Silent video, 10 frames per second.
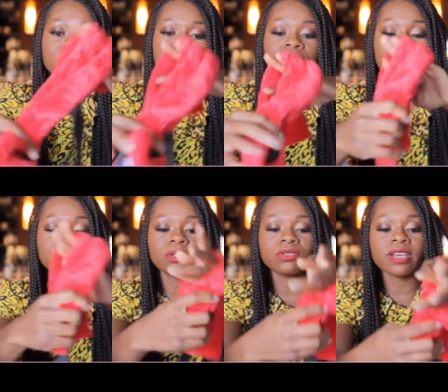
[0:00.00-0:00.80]
You use
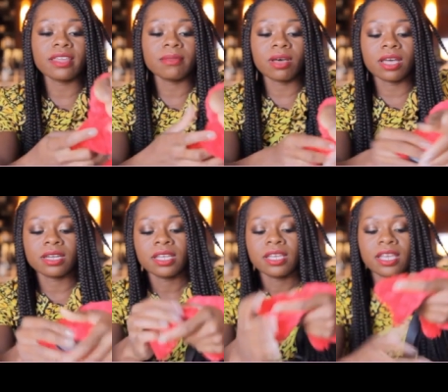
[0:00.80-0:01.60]
them, you tie them on,
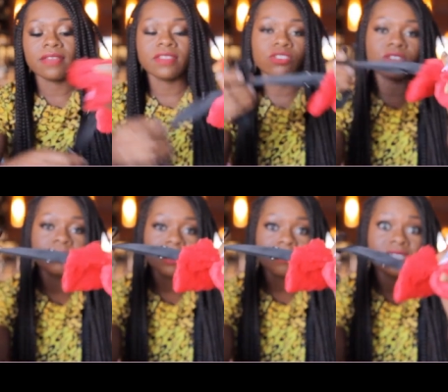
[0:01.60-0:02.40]
and then you can
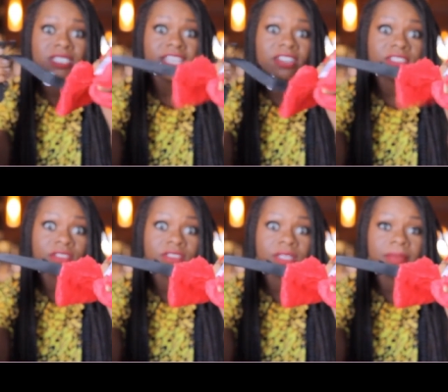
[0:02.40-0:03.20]
put them on, tie
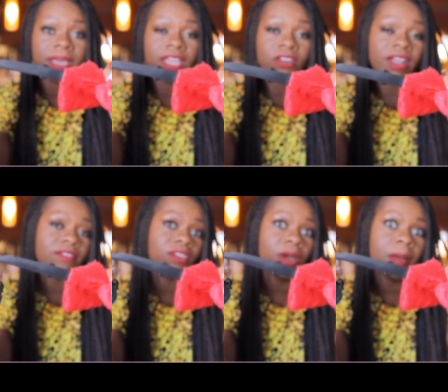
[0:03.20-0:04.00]
yourself to the bed or
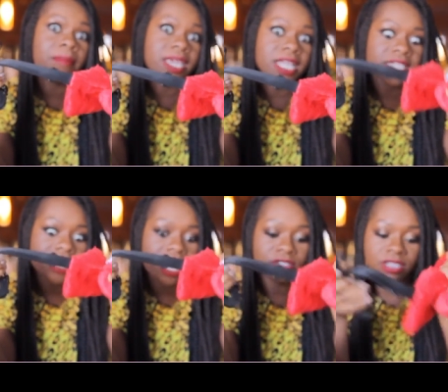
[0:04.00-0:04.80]
have your mate
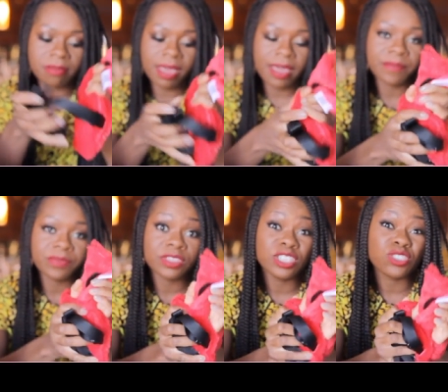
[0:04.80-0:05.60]
tie you to the bed.
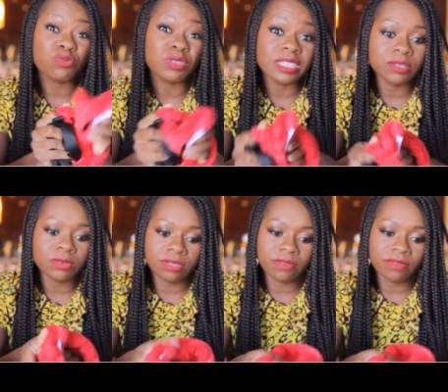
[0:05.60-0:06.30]
These are really, really